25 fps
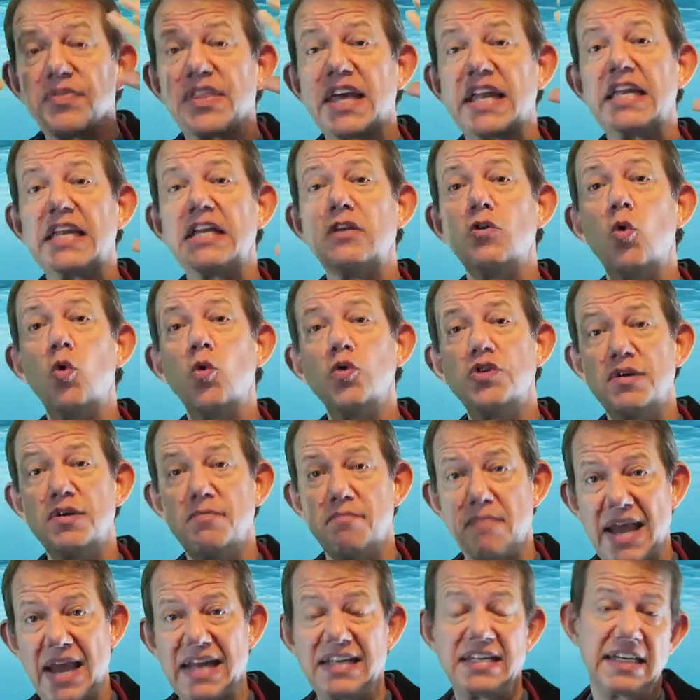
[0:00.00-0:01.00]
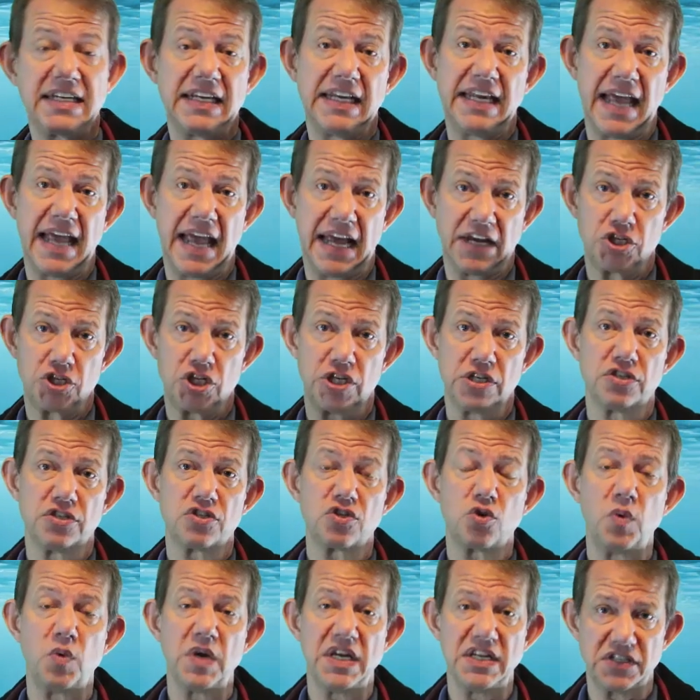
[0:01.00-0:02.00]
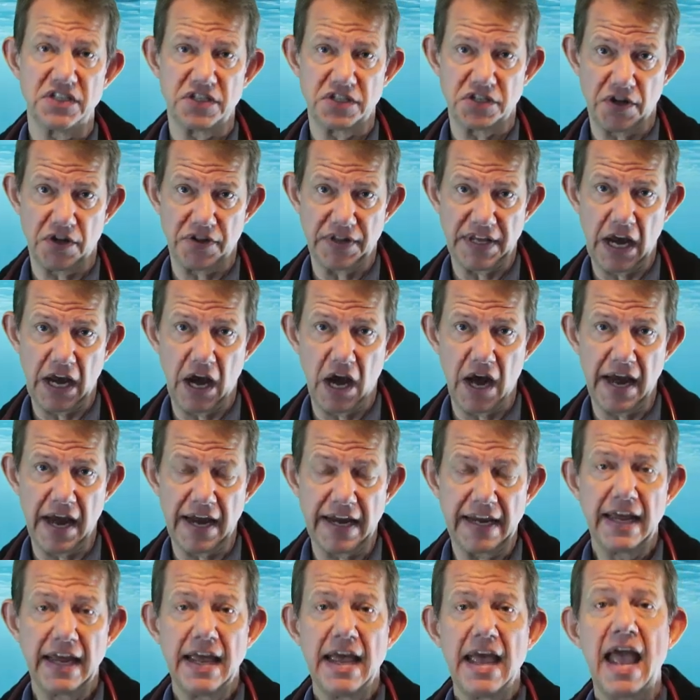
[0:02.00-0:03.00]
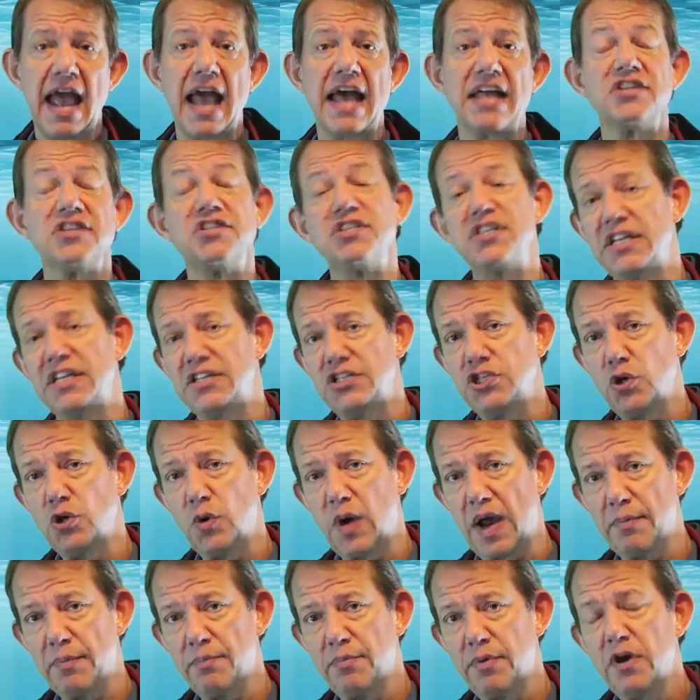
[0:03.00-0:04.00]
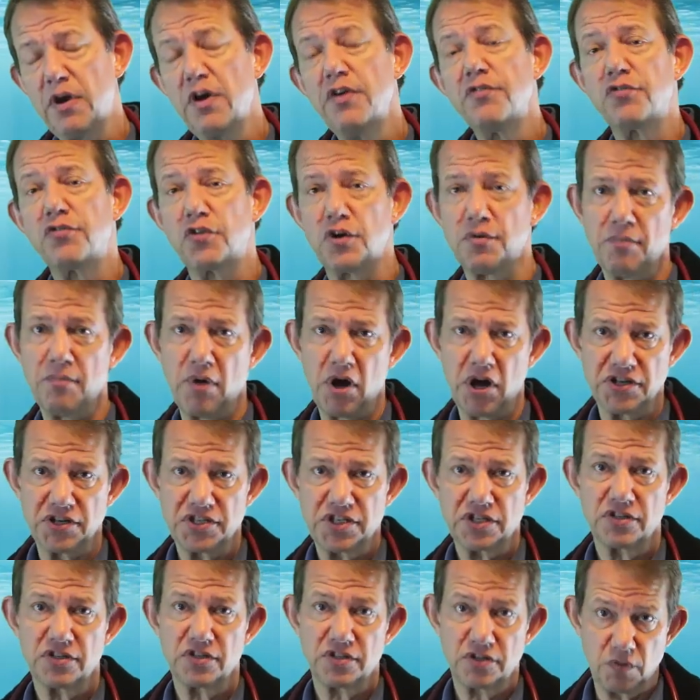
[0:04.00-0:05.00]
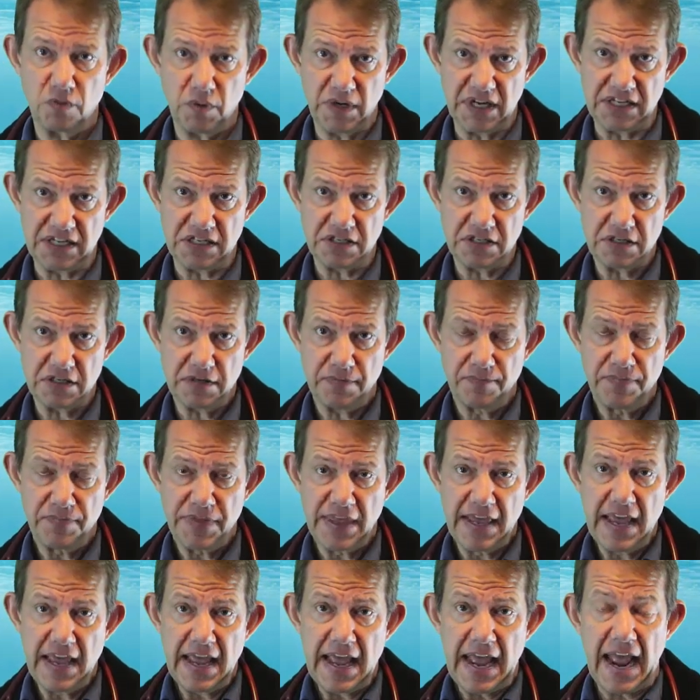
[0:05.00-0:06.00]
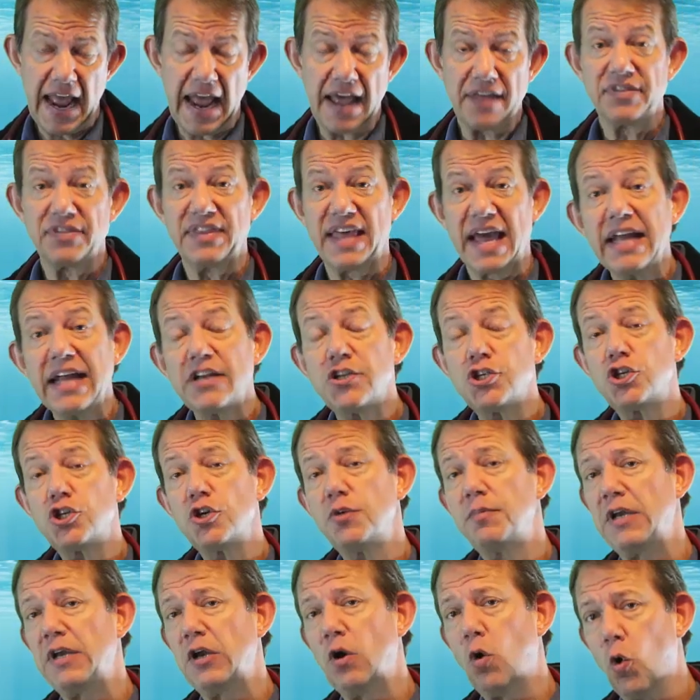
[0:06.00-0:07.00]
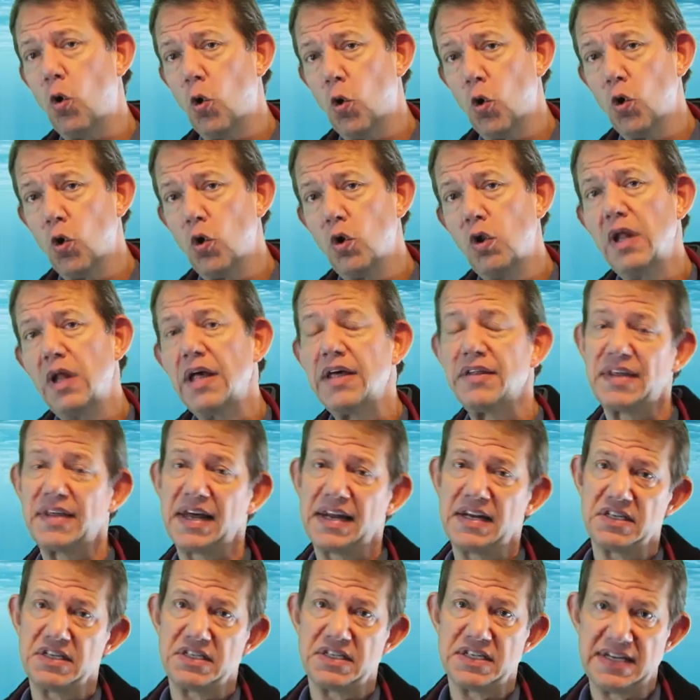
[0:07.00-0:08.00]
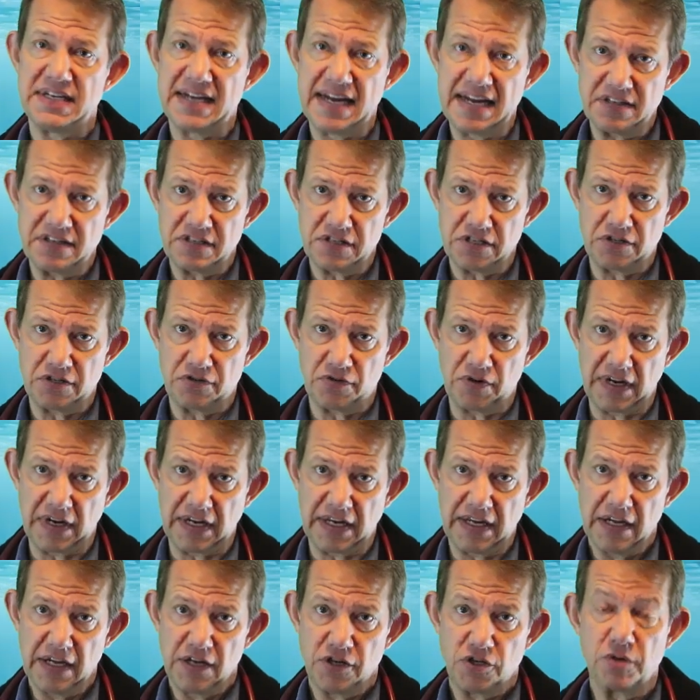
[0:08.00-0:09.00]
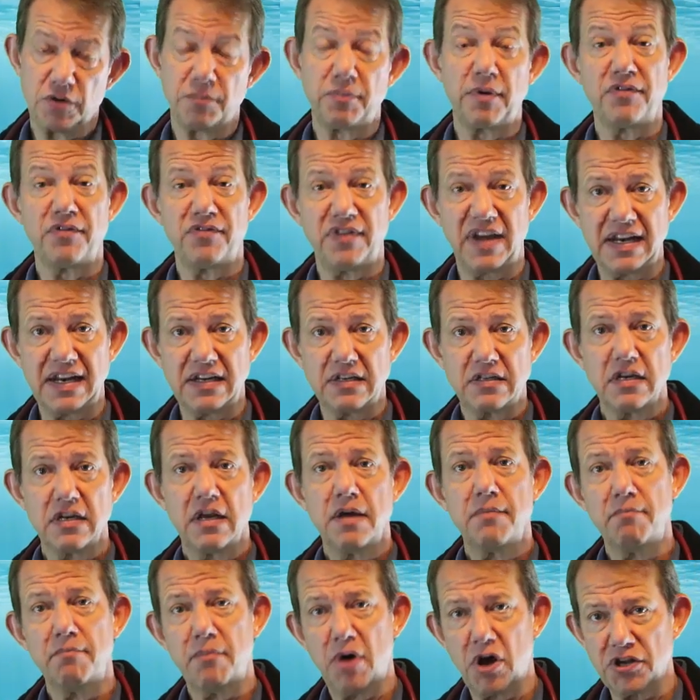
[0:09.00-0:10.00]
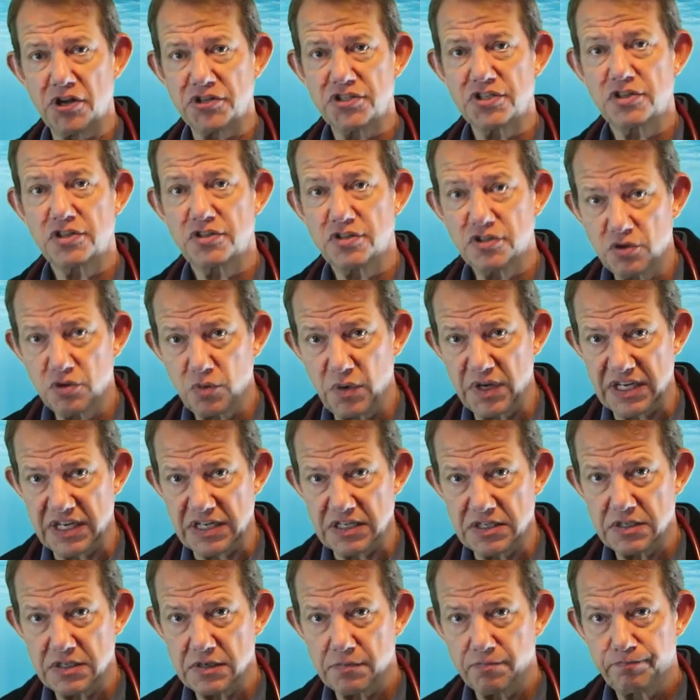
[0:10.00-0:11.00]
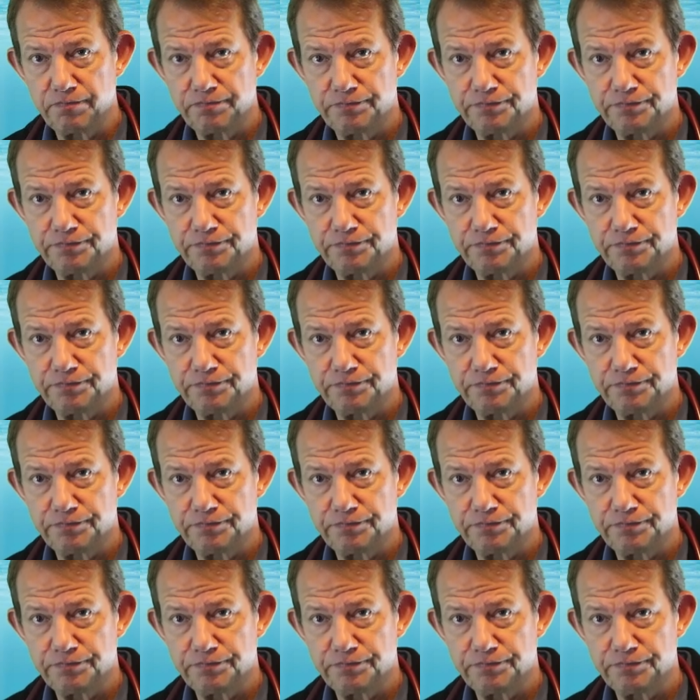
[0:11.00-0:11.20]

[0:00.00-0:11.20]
that it automatically actually squeezes on the eye and sets you up for a mask squeeze. And that should be all that is necessary to prevent mask squeeze.